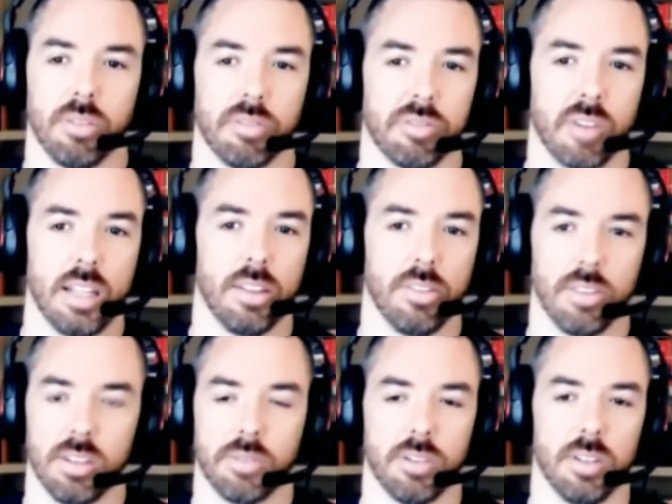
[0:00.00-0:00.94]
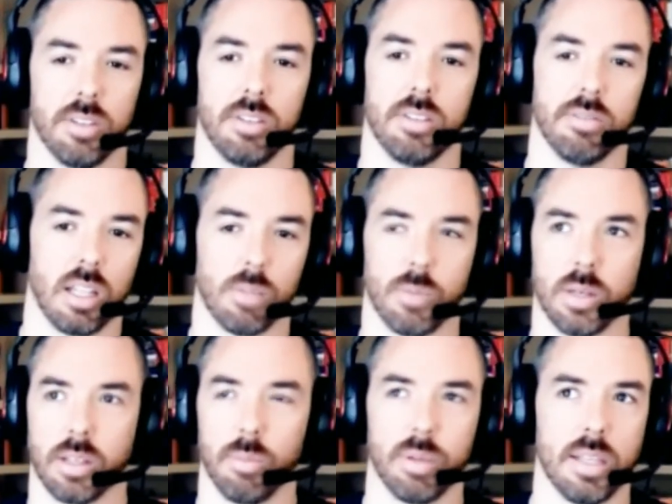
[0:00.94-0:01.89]
and friends at different
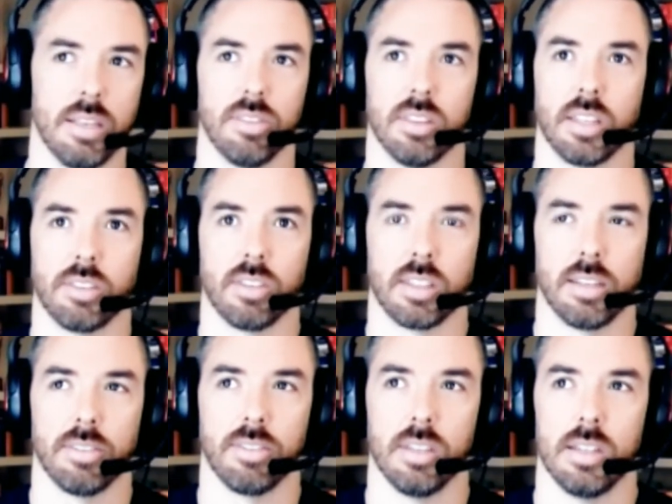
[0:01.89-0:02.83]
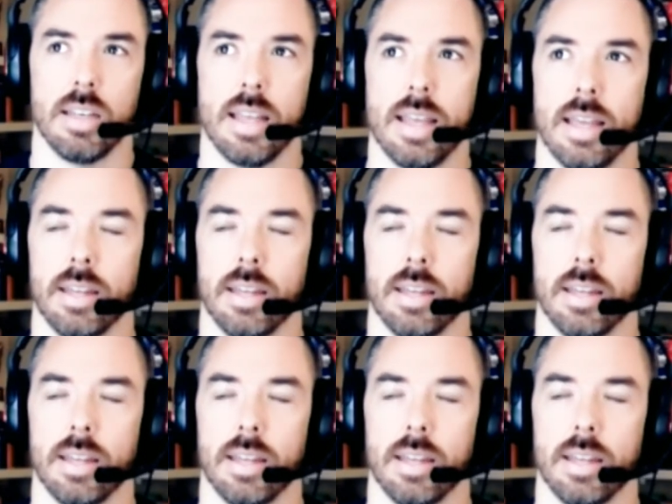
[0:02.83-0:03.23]
development companies and things like this. And